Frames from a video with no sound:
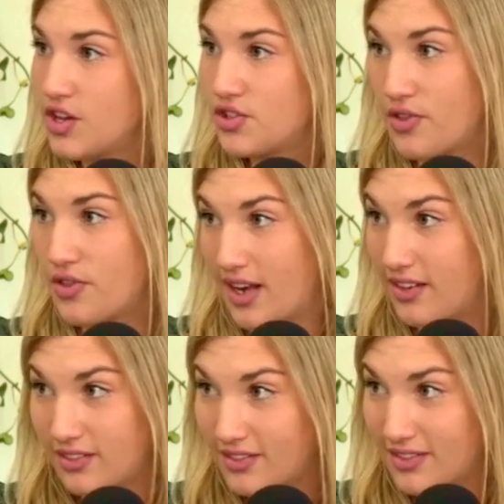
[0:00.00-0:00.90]
So then
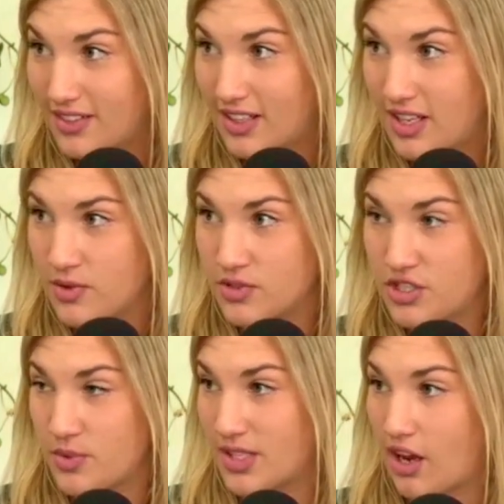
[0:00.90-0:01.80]
she
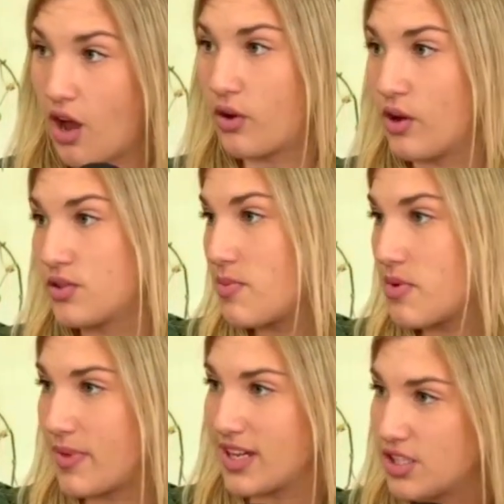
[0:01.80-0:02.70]
was like, "Oh, go sleep
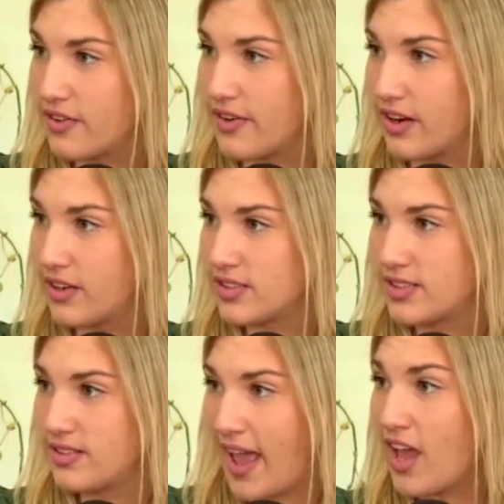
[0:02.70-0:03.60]
with my servant
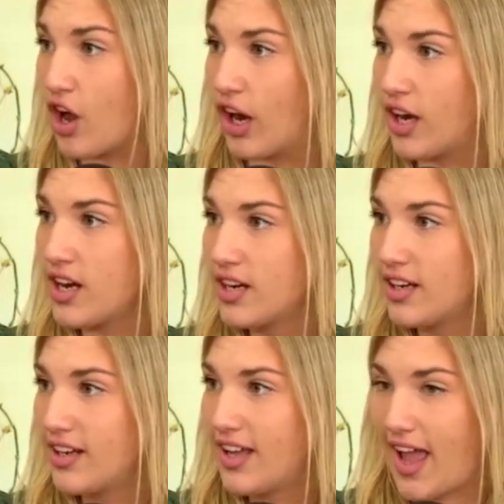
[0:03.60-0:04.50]
Hagar,"
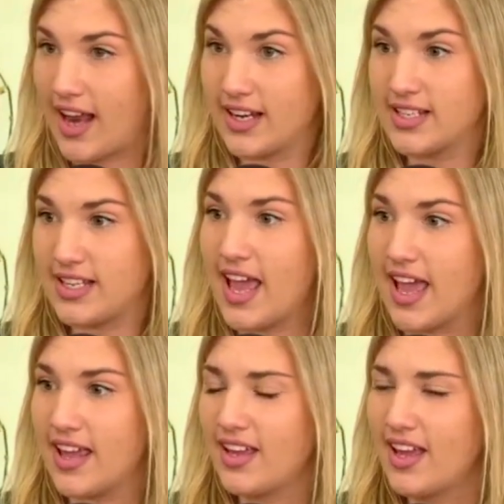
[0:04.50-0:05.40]
and he
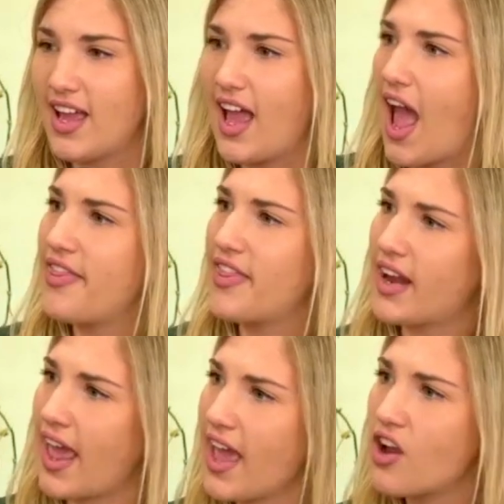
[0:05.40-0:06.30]
did. And then
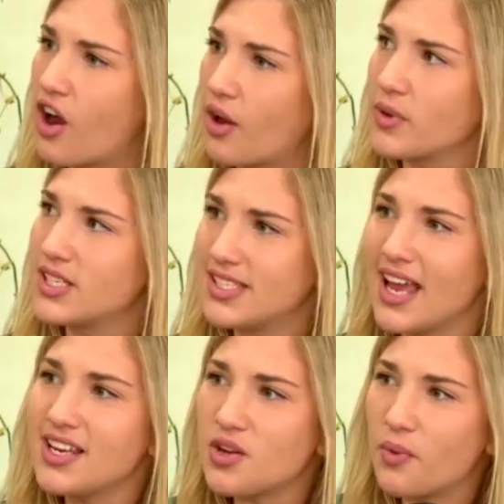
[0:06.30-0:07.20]
Hagar was
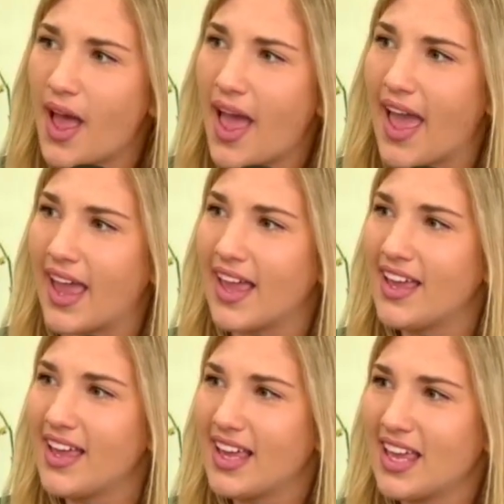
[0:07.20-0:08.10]
sent away,
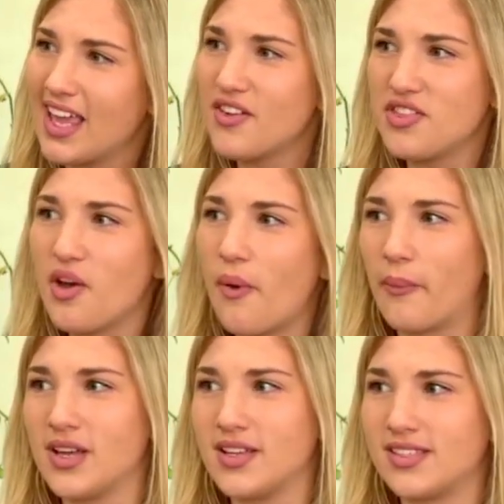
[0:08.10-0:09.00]
even though it
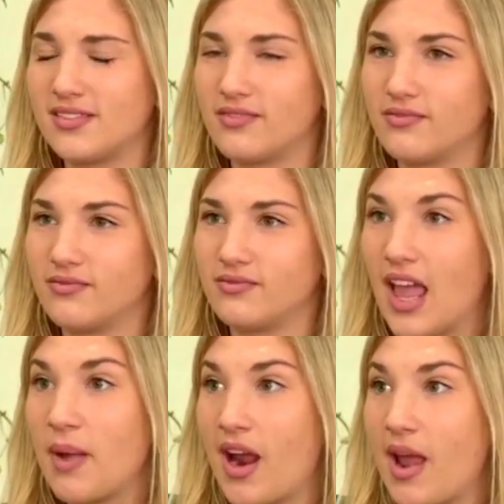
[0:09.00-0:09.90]
was
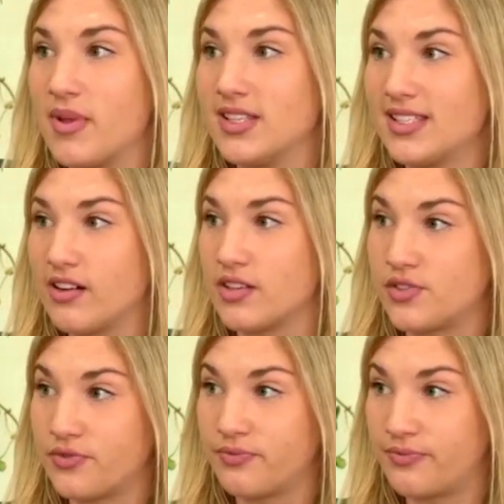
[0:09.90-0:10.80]
Abraham and
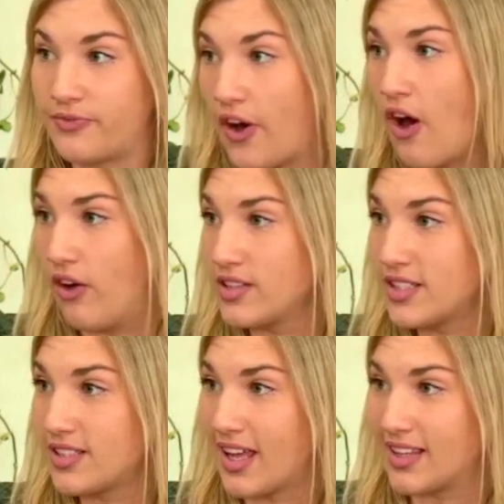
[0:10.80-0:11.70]
Sarah's
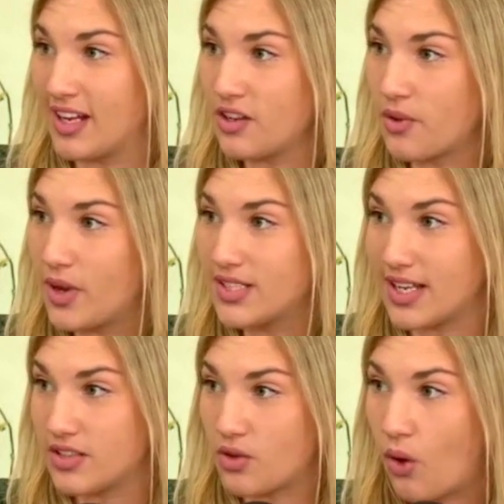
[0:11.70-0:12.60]
fault. Like they're the ones
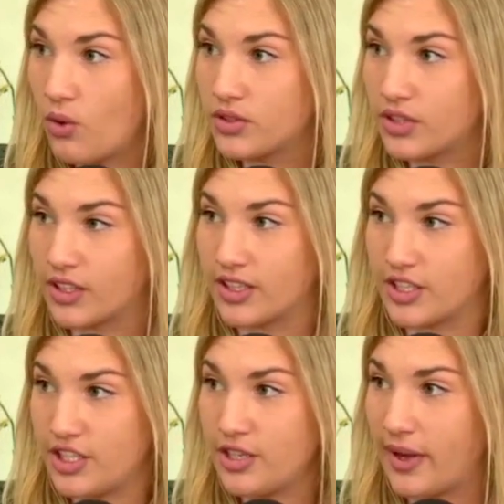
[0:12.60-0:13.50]
that told her to
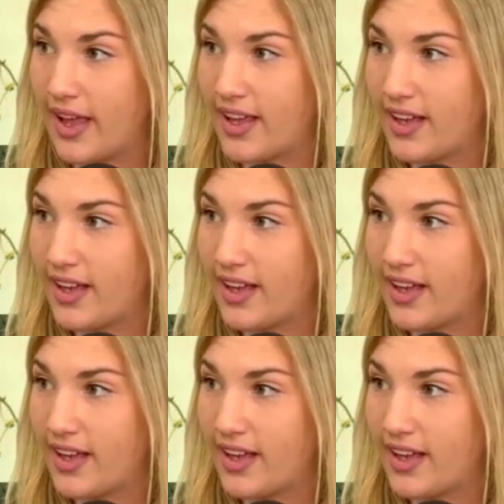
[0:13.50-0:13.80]
do it.